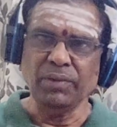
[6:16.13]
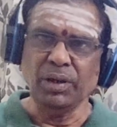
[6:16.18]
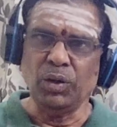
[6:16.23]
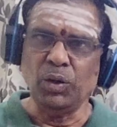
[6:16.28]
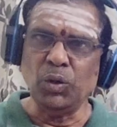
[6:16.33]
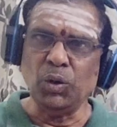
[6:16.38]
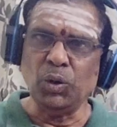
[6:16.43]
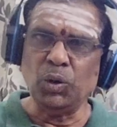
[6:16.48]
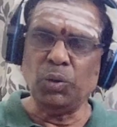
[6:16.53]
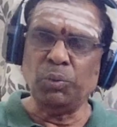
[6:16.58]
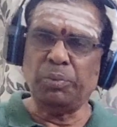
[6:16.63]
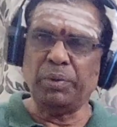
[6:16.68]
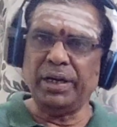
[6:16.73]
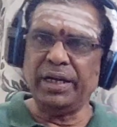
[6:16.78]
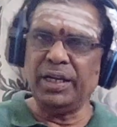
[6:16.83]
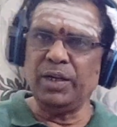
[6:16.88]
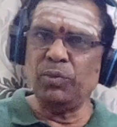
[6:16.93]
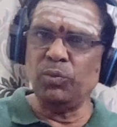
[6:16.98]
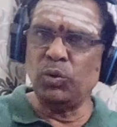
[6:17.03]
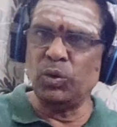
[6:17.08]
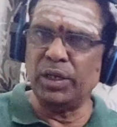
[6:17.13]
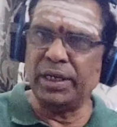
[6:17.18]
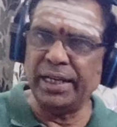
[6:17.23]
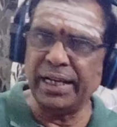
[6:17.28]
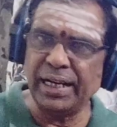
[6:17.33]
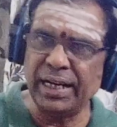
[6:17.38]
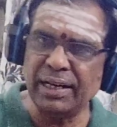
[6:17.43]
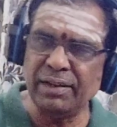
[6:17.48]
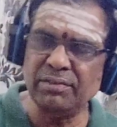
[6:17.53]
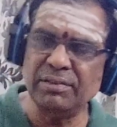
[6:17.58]
Nobody would
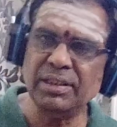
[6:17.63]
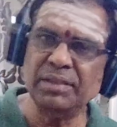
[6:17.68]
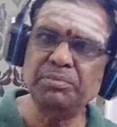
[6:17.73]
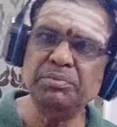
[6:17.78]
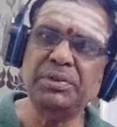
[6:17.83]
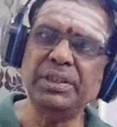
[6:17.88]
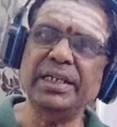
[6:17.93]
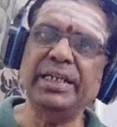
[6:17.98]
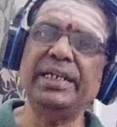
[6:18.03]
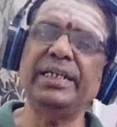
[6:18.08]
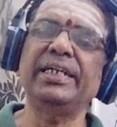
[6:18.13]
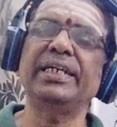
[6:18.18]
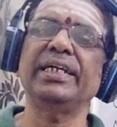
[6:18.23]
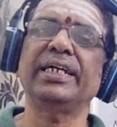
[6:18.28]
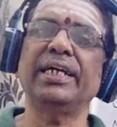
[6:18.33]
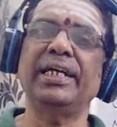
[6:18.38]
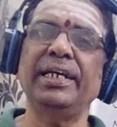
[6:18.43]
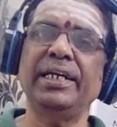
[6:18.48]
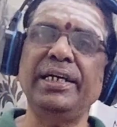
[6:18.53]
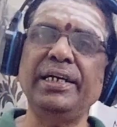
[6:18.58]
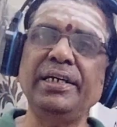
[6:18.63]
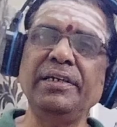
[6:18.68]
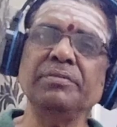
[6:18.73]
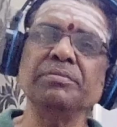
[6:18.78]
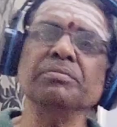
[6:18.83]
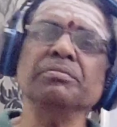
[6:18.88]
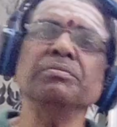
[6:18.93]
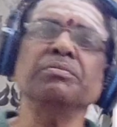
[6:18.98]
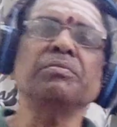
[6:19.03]
derive them theoretically.